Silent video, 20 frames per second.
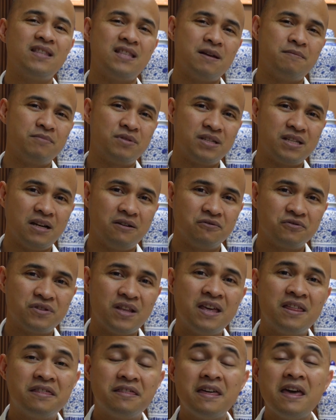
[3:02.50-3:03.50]
themselves. They
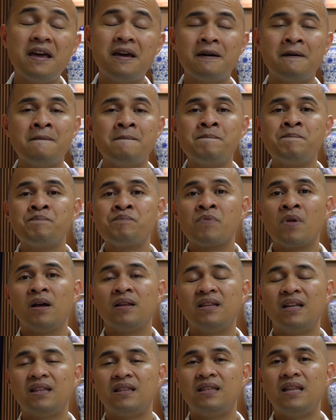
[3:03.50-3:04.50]
think
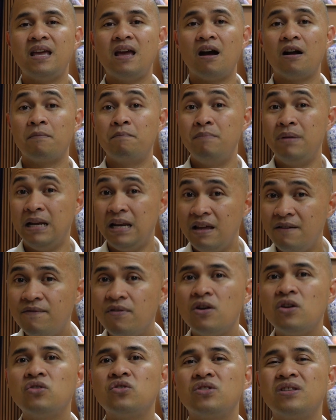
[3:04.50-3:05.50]
that they are
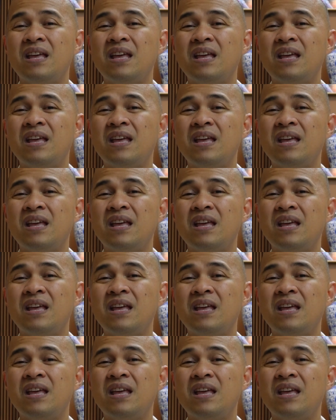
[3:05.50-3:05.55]
believers,